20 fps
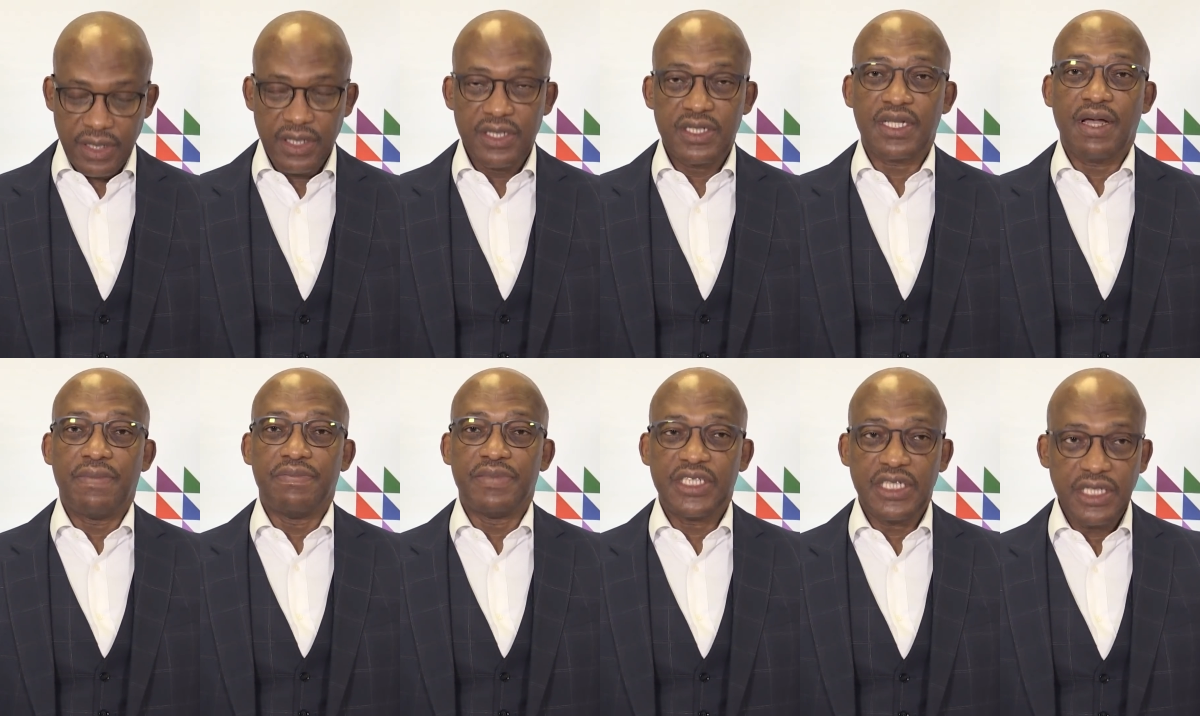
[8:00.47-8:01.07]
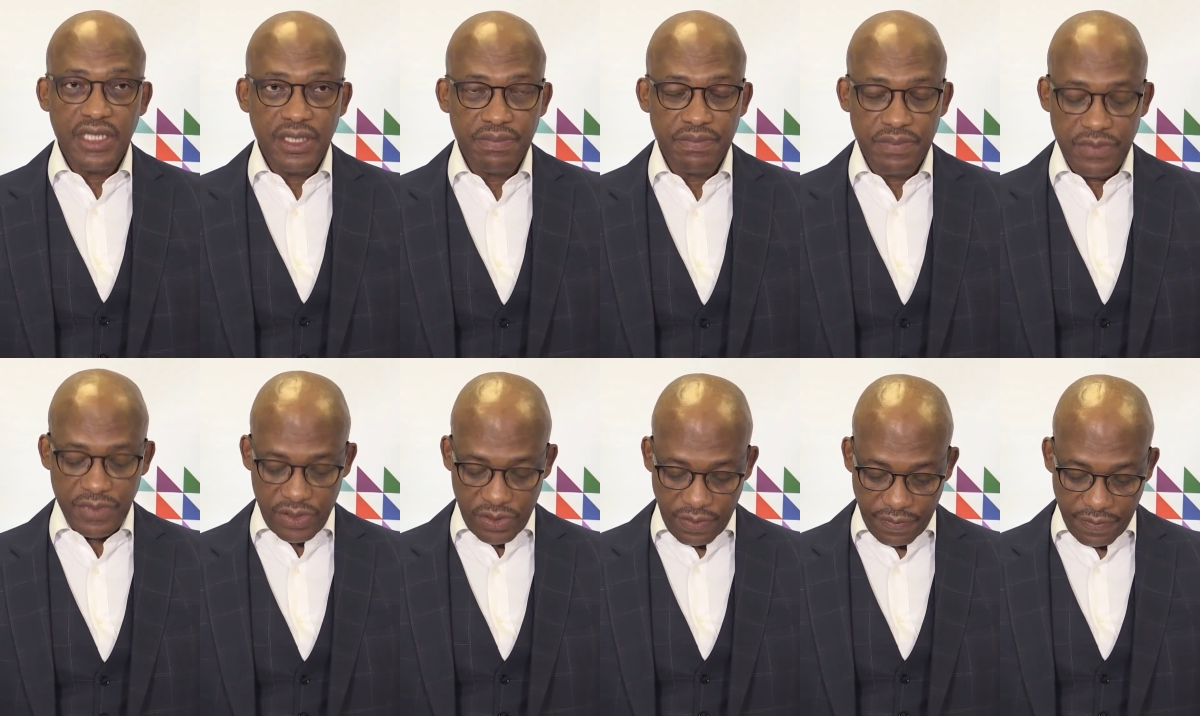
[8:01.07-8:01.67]
some
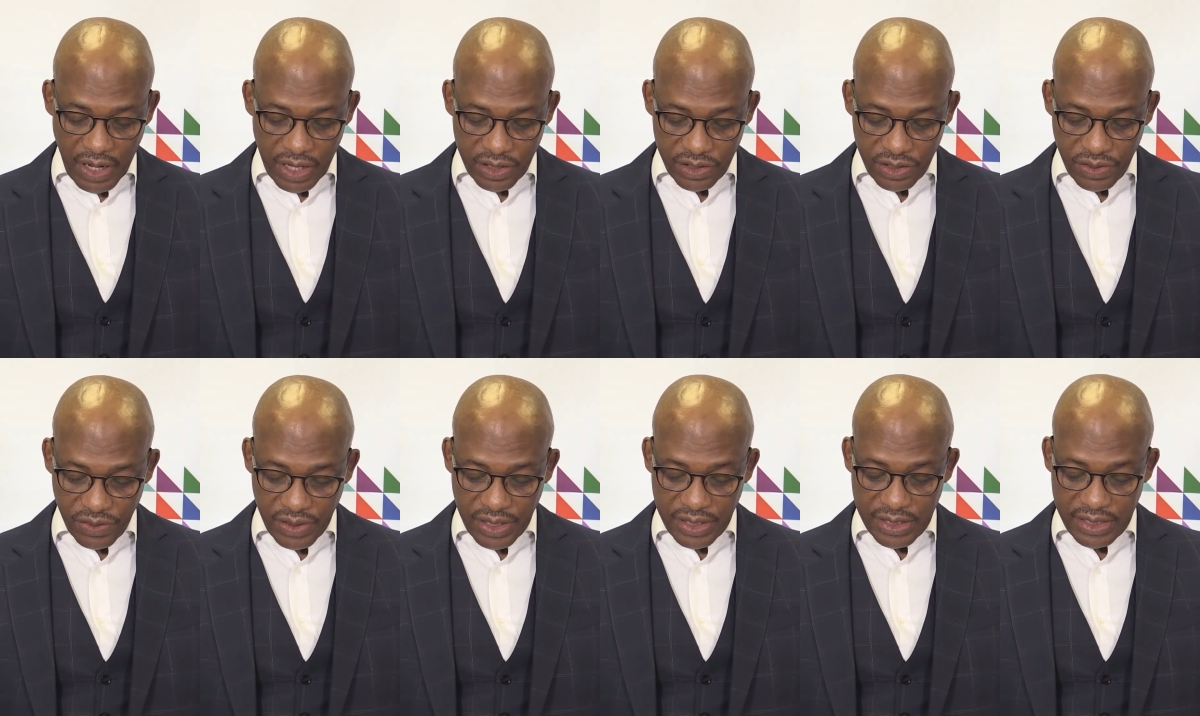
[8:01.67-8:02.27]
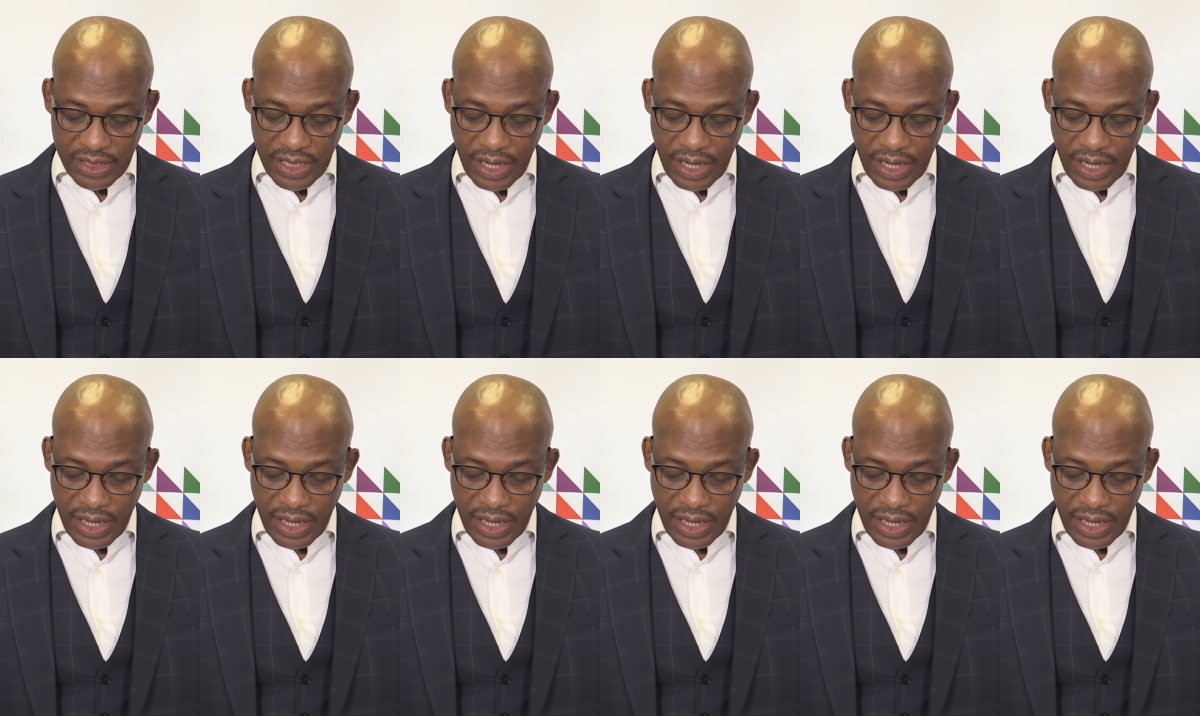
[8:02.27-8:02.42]
teams of our students